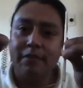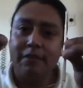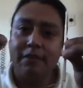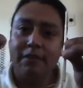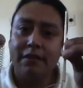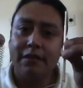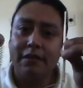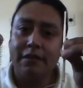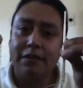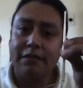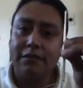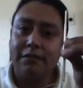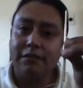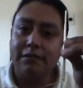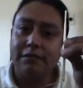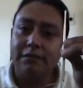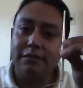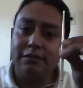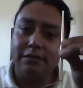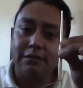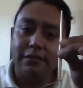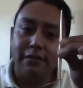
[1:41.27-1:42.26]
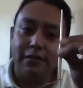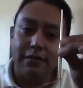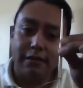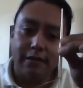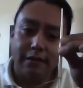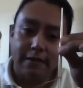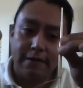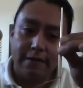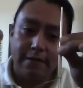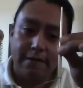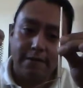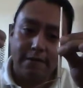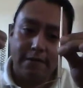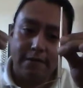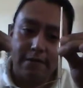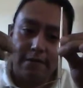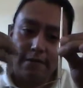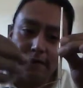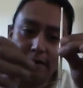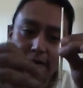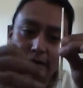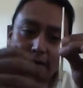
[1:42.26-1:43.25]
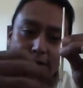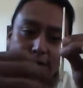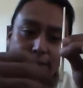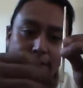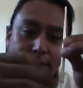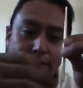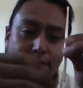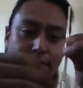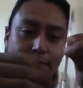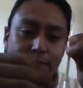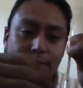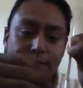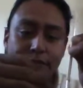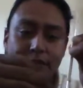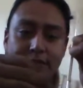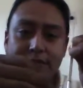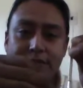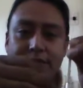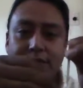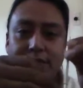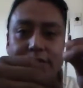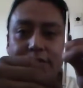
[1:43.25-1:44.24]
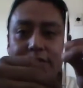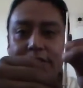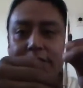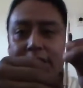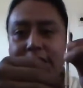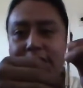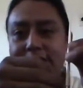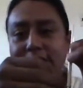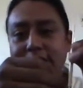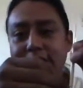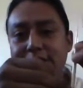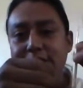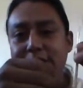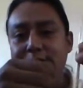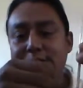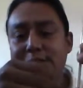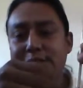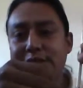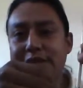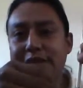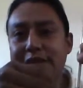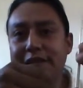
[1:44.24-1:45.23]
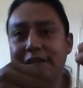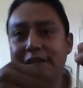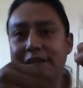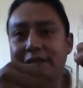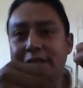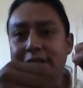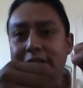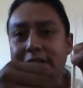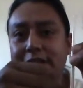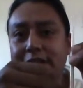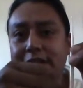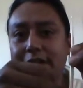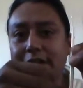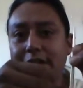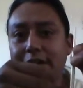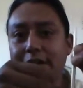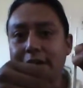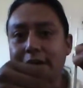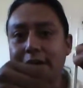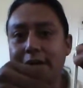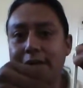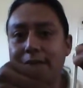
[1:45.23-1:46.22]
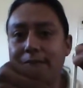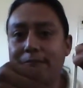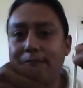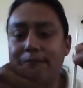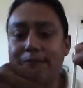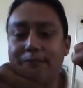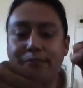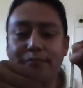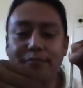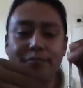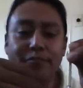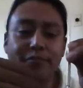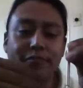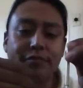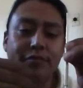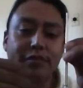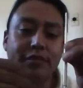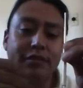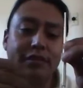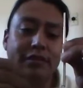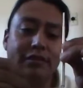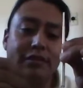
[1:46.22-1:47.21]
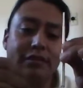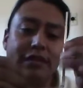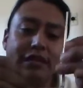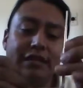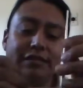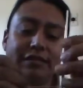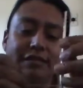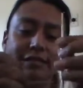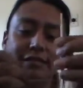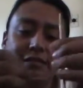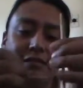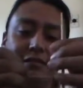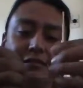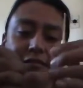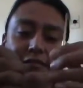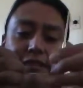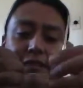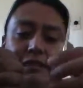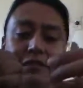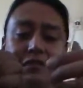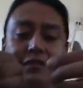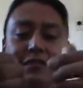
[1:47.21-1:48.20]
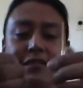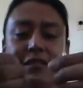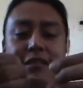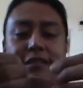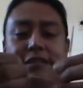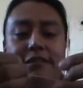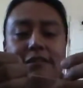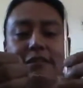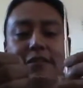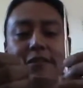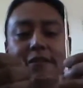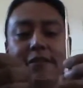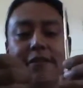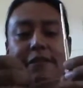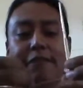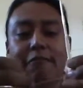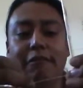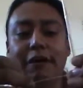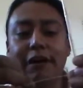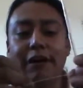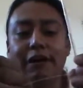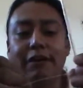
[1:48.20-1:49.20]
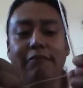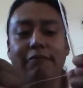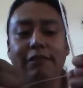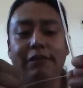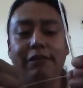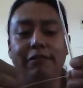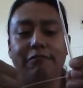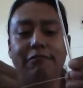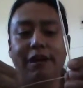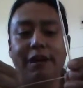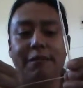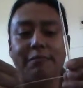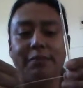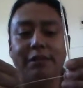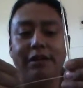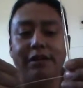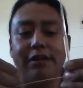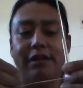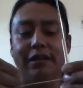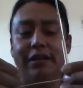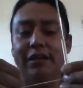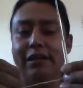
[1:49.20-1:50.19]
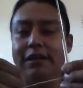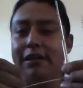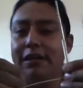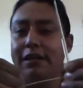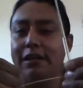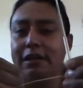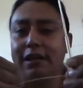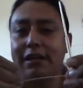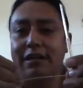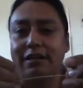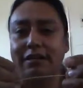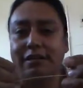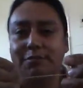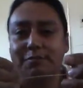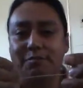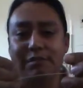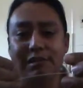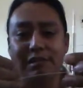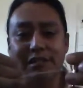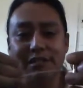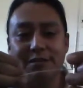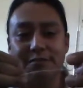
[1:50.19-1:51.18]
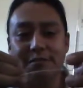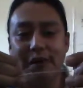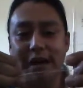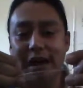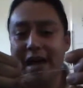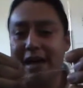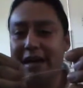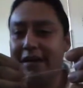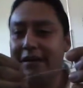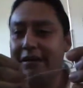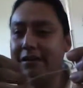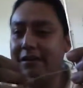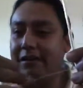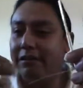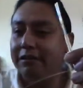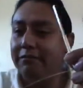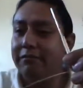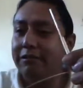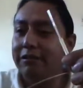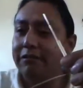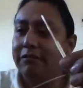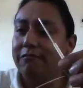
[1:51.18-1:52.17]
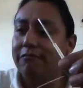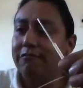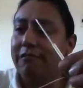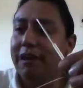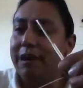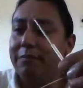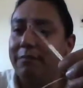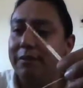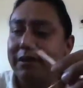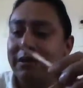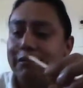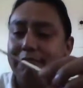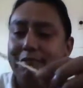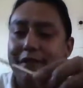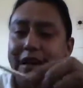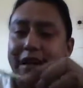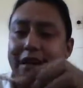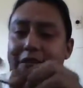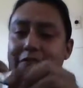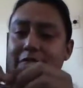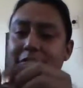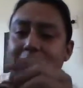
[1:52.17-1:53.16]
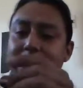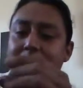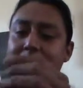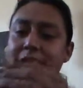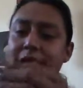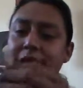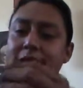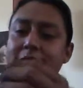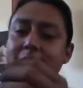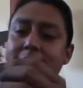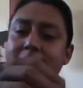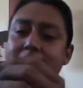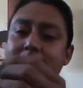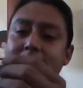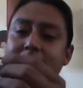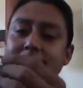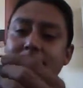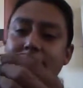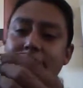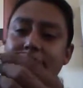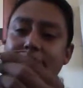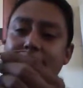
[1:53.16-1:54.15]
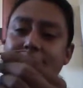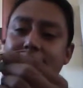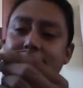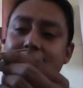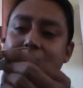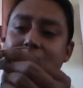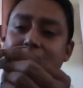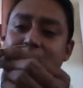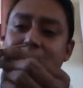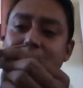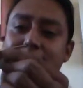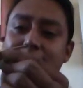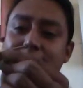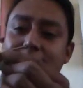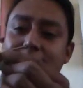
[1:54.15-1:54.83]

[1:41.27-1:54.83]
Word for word: there's it sort of has a spring, the tension on the wire when you're wrapping it kind of springs back. When you wrap it around, the inside diameter